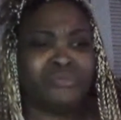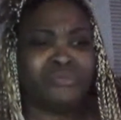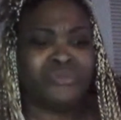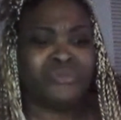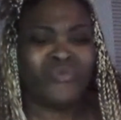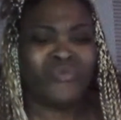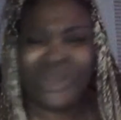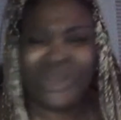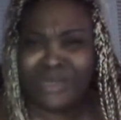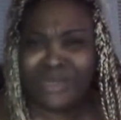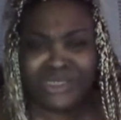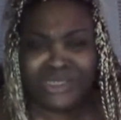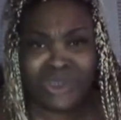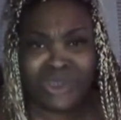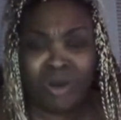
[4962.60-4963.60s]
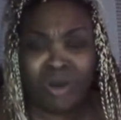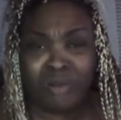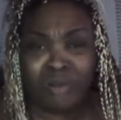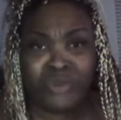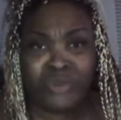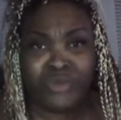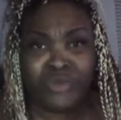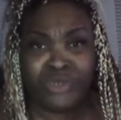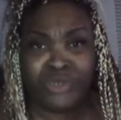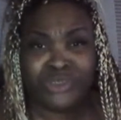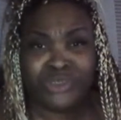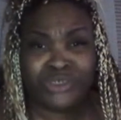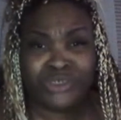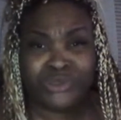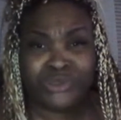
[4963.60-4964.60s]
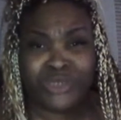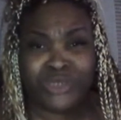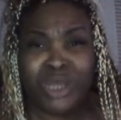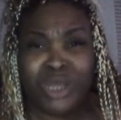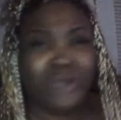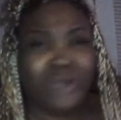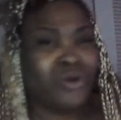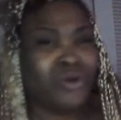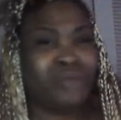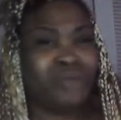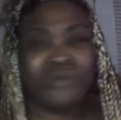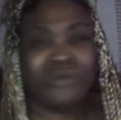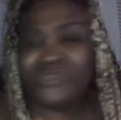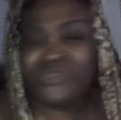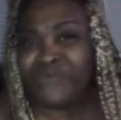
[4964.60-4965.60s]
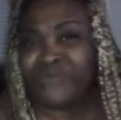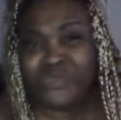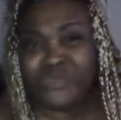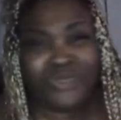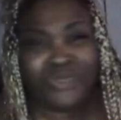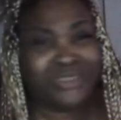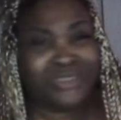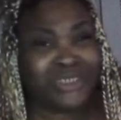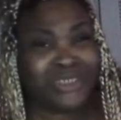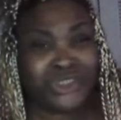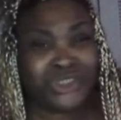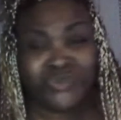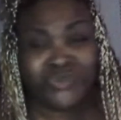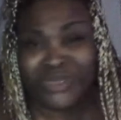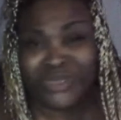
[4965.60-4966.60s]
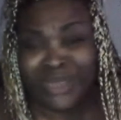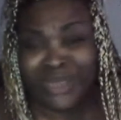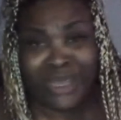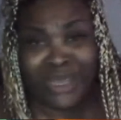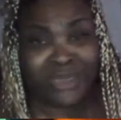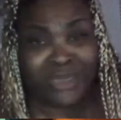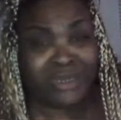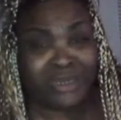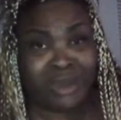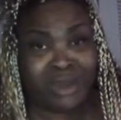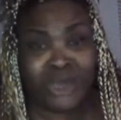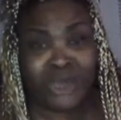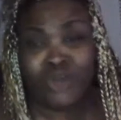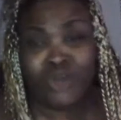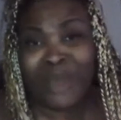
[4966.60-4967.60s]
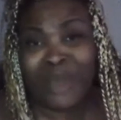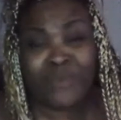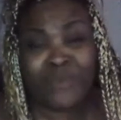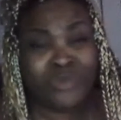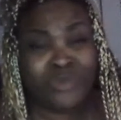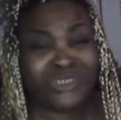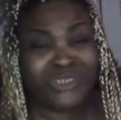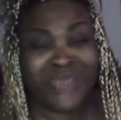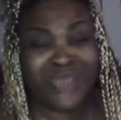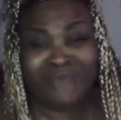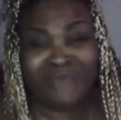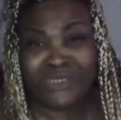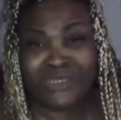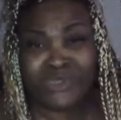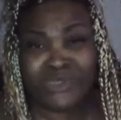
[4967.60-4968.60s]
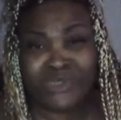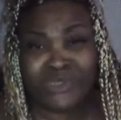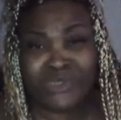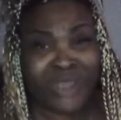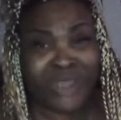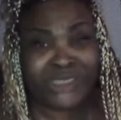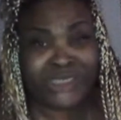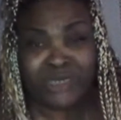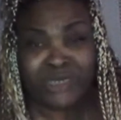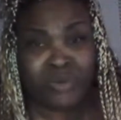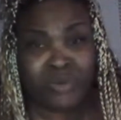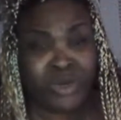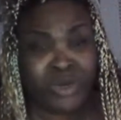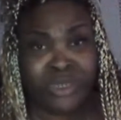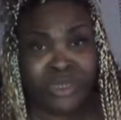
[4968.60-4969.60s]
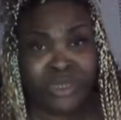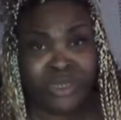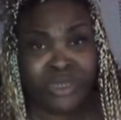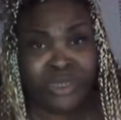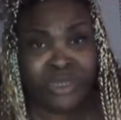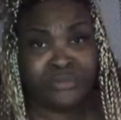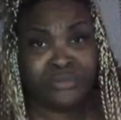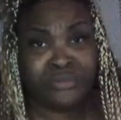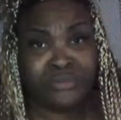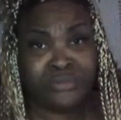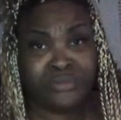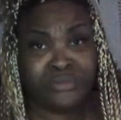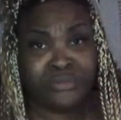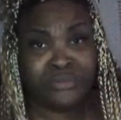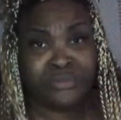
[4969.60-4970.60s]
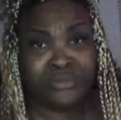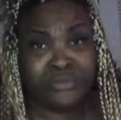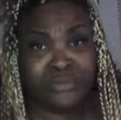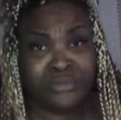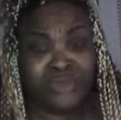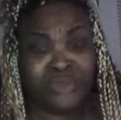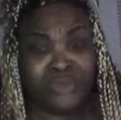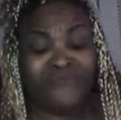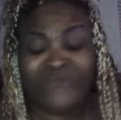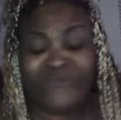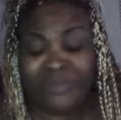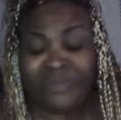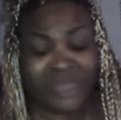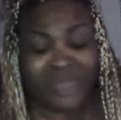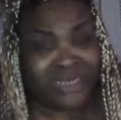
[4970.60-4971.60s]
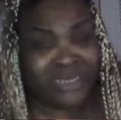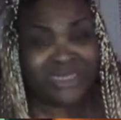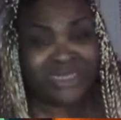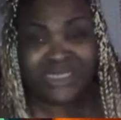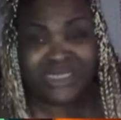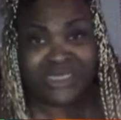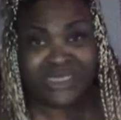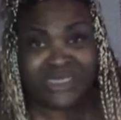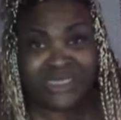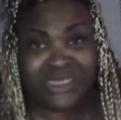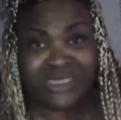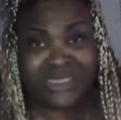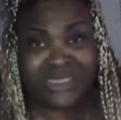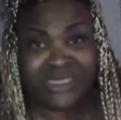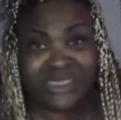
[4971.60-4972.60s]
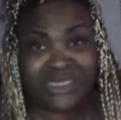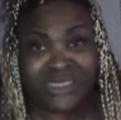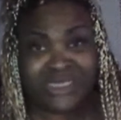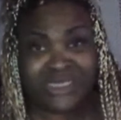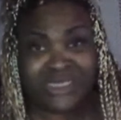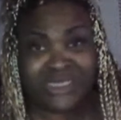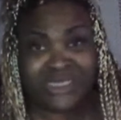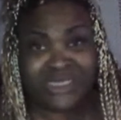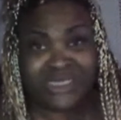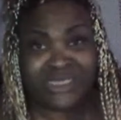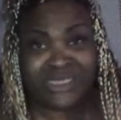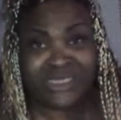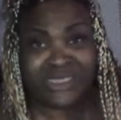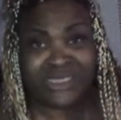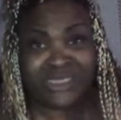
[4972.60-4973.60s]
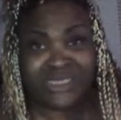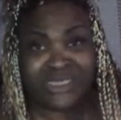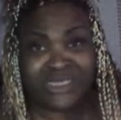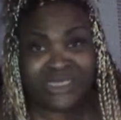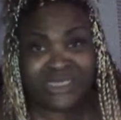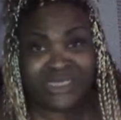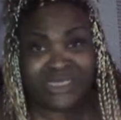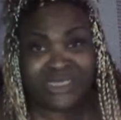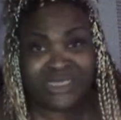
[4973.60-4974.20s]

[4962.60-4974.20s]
threatening to harm you or your children. Girl, most of us wouldn't touch you with the hand of God. Nobody wants to have to scratch in the morning. You flea bitten hussy. Nobody wants to scratch in the morning.